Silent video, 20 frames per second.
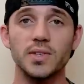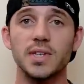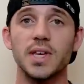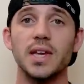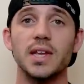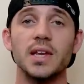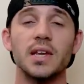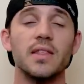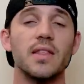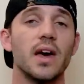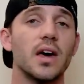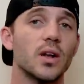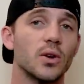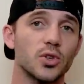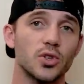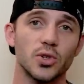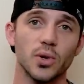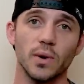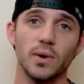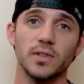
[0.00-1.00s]
get into that and I'll
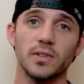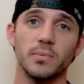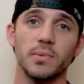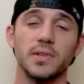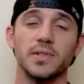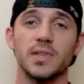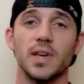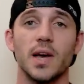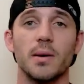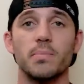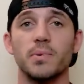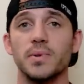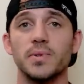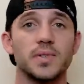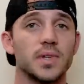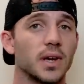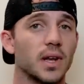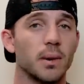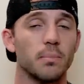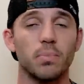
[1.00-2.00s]
show you some examples
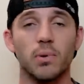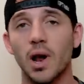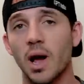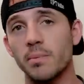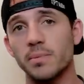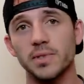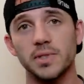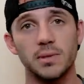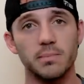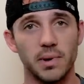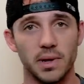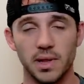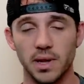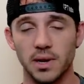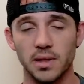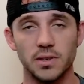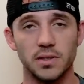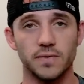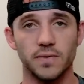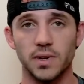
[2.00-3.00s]
and I promise you by the end of
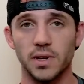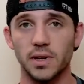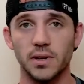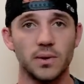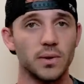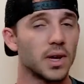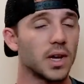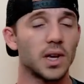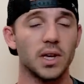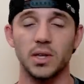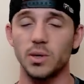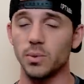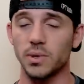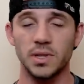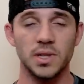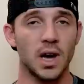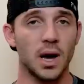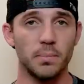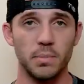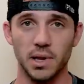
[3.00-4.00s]
this video you will
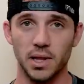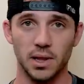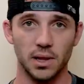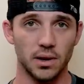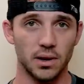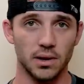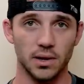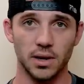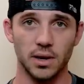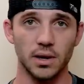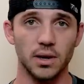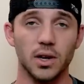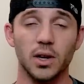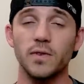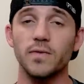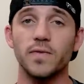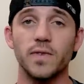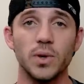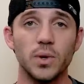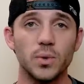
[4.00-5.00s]
not be clear,
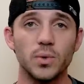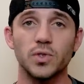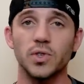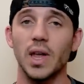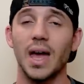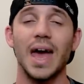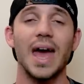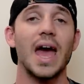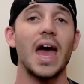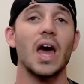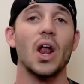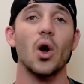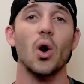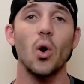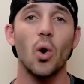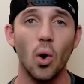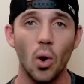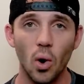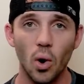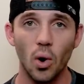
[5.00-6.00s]
confused at
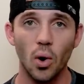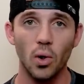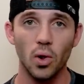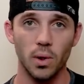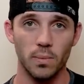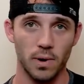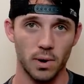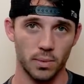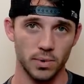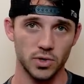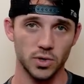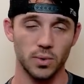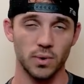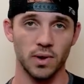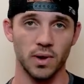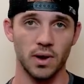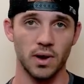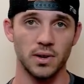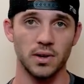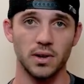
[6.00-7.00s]
all about what's
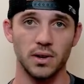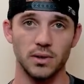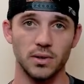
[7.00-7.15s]
going on here.